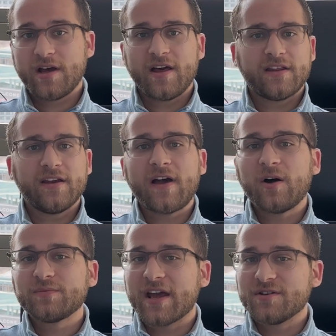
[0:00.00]
They've
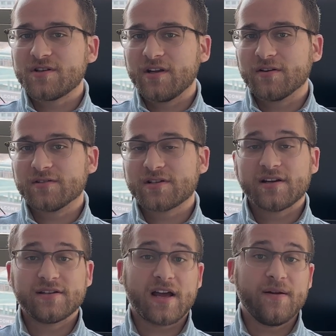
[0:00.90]
helped engineers
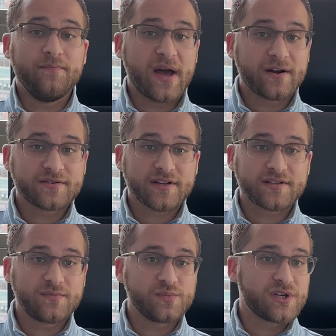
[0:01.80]
design better
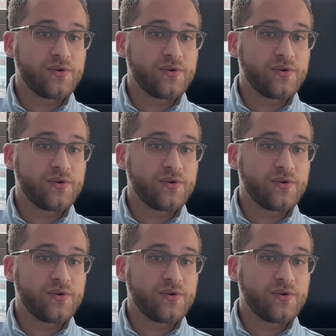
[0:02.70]
systems